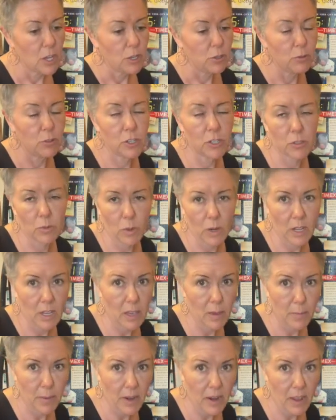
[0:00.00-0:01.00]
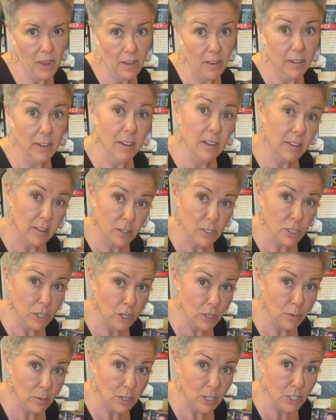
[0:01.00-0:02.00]
you just want to keep an eye on it. I'll show
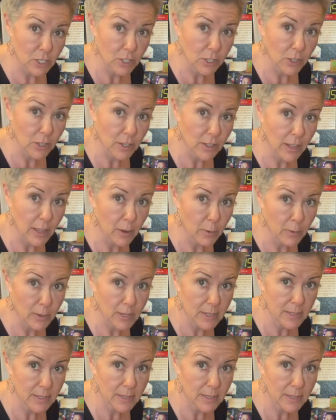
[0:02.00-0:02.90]
you what it should look like when it's